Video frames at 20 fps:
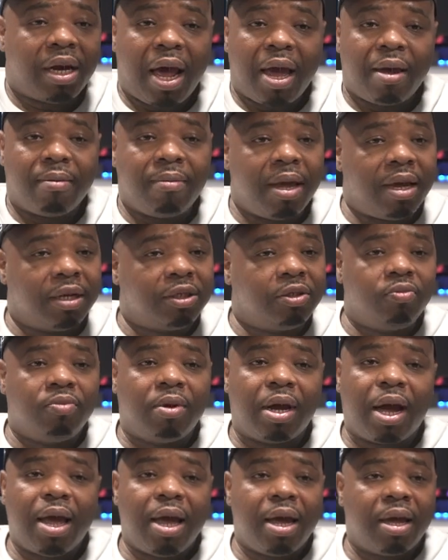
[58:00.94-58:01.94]
life that you
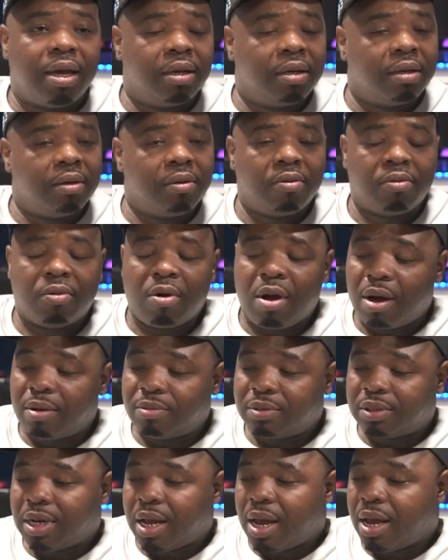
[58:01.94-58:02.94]
can. You know what
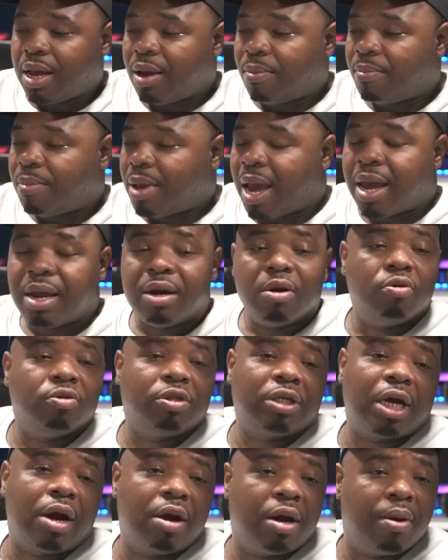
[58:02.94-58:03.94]
I'm saying? I mean, ain't no
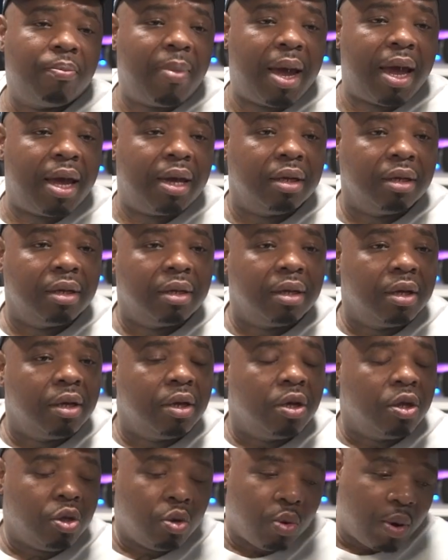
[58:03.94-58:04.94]
turning back.
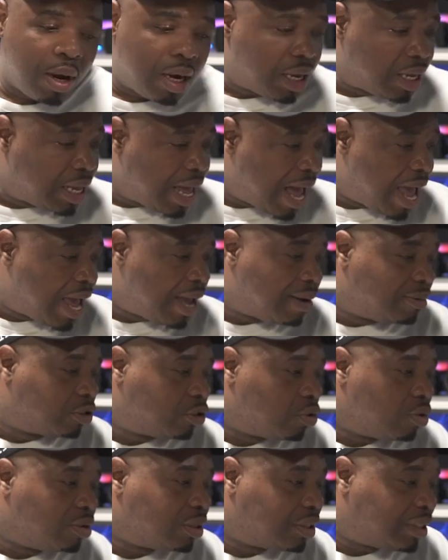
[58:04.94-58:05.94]
You in the game,
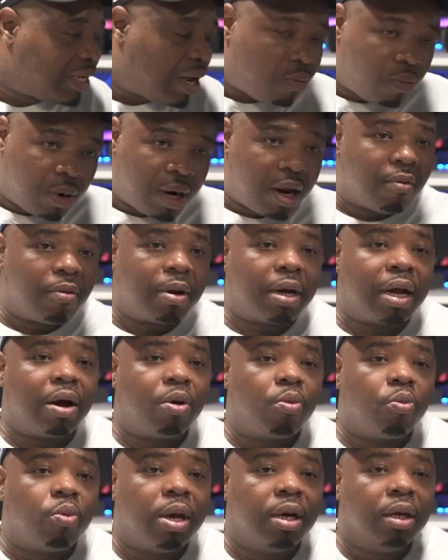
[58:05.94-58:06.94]
so accept whatever
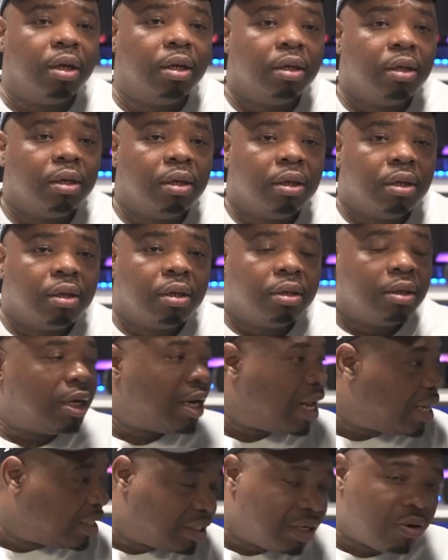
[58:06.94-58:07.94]
come with it. And
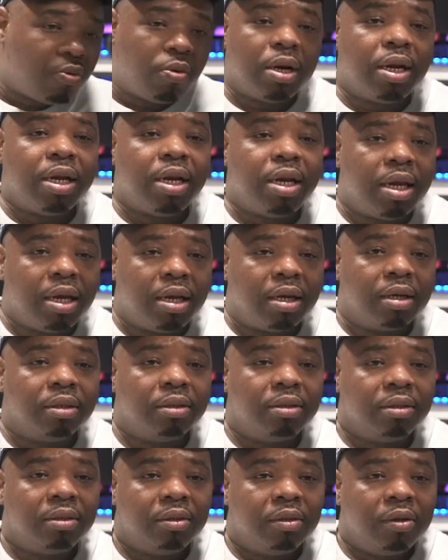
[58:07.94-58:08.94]
that's just what it is.
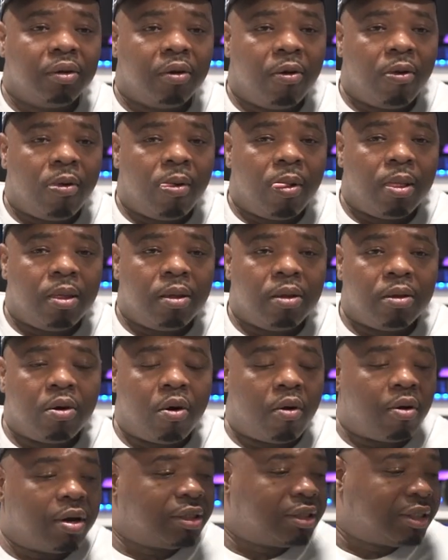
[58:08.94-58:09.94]

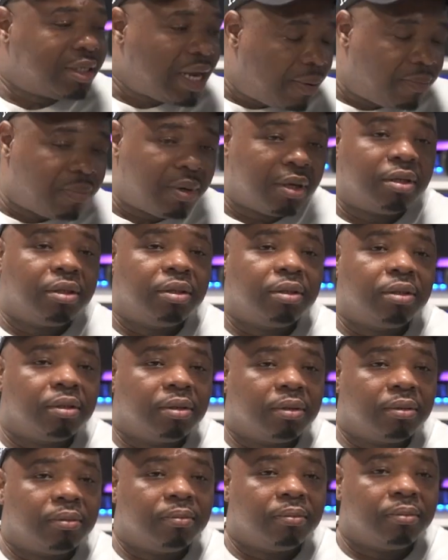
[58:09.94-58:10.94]
Gonna accept
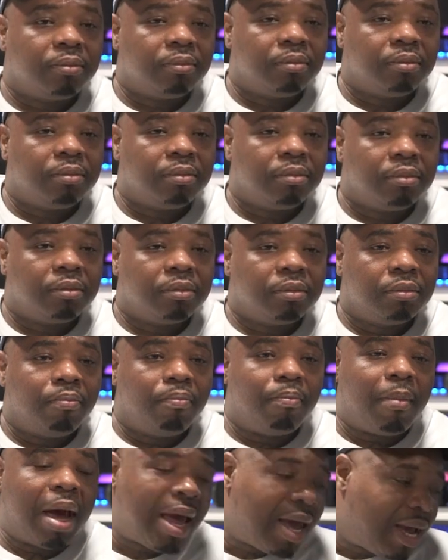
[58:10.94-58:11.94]
it.
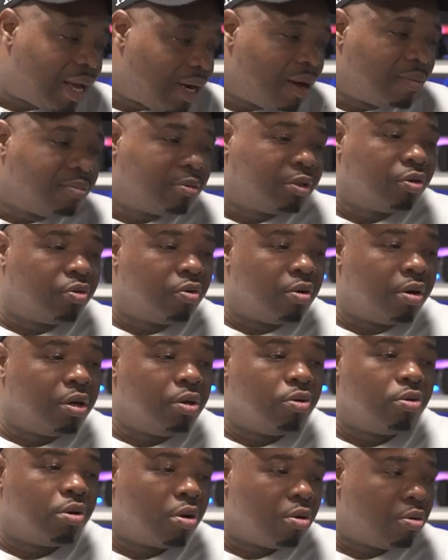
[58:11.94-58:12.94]
Right. Man up to it,
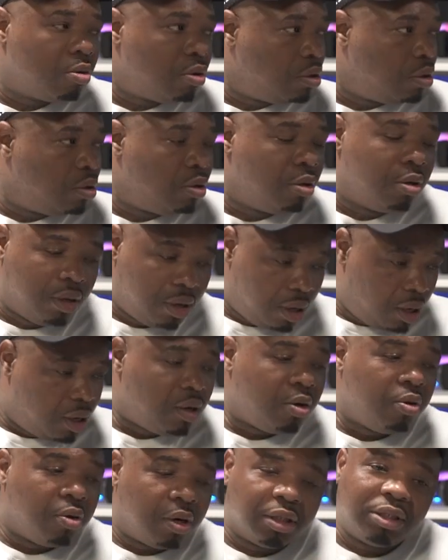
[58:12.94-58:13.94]
you know. You,
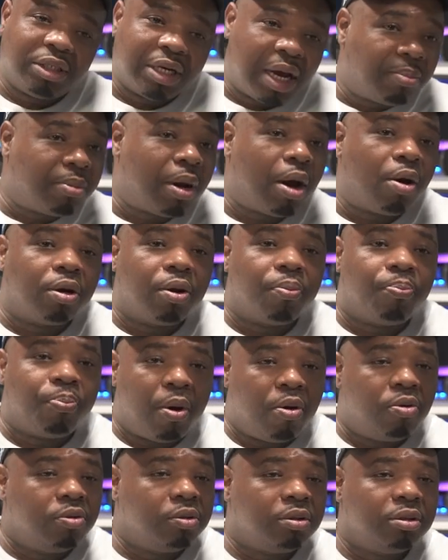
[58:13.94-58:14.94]
you know, jumped off the
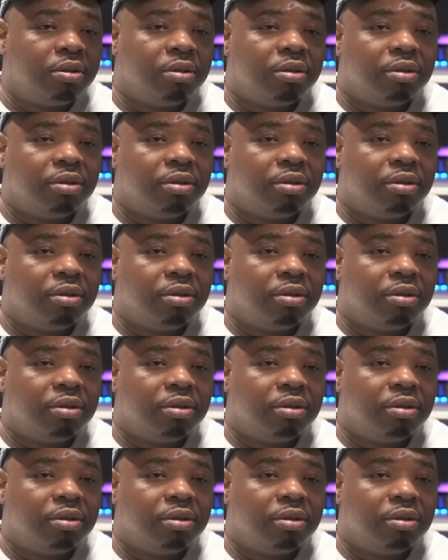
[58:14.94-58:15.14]
post